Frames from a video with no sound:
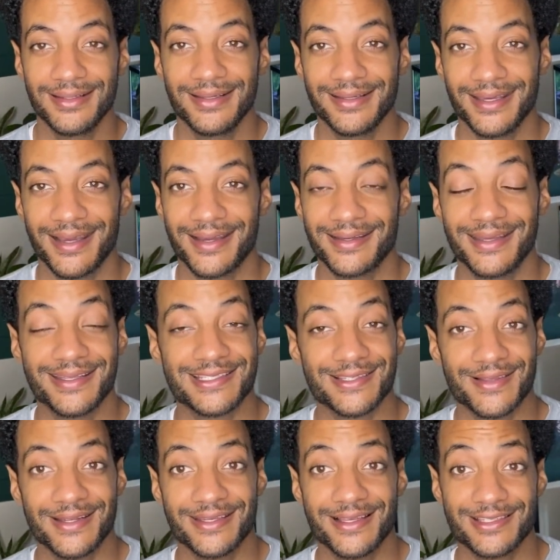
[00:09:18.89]
Yeah, and so
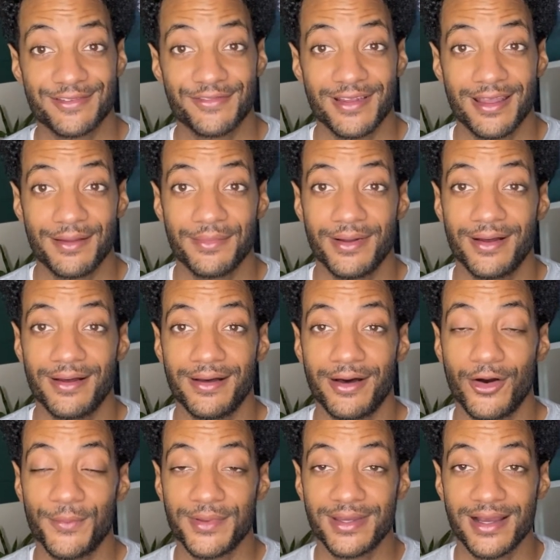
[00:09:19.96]
that does it, fam.
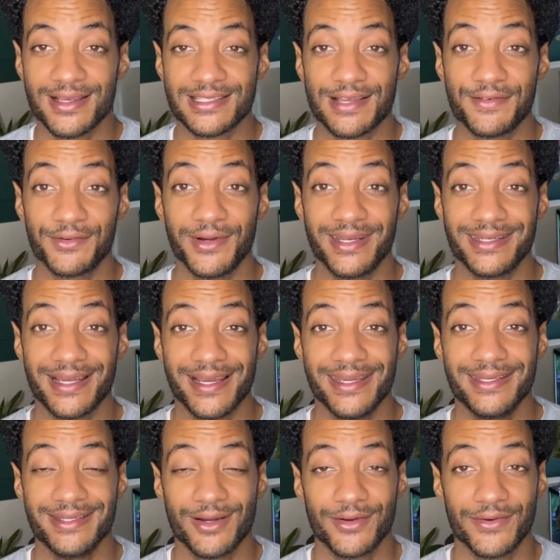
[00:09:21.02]
Hope you guys have a great
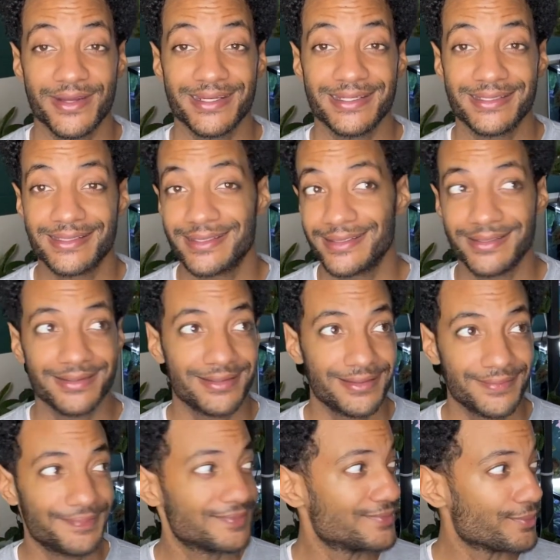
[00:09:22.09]
night or great
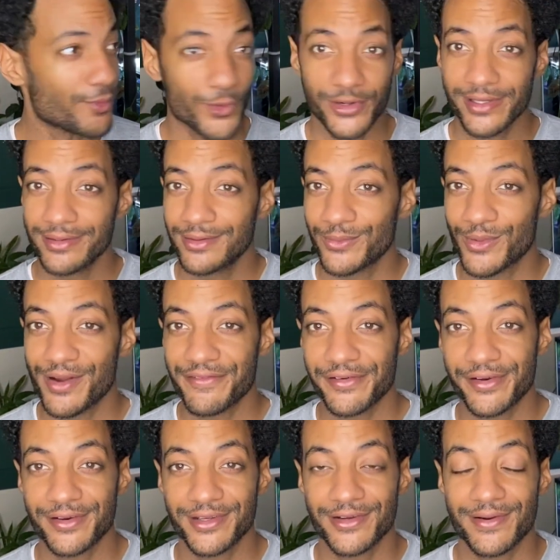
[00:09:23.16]
morning,
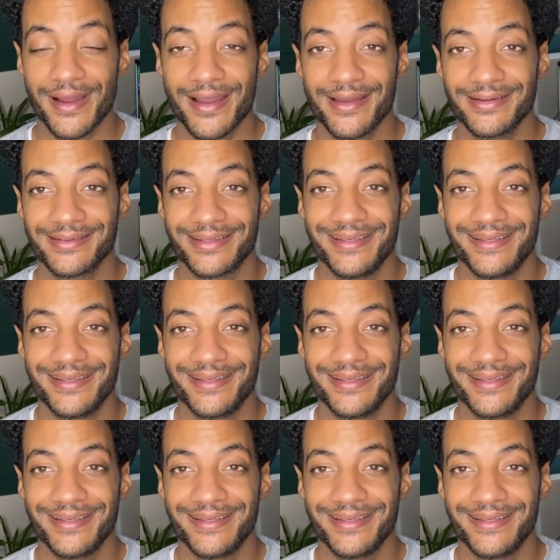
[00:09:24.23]
wherever you're at.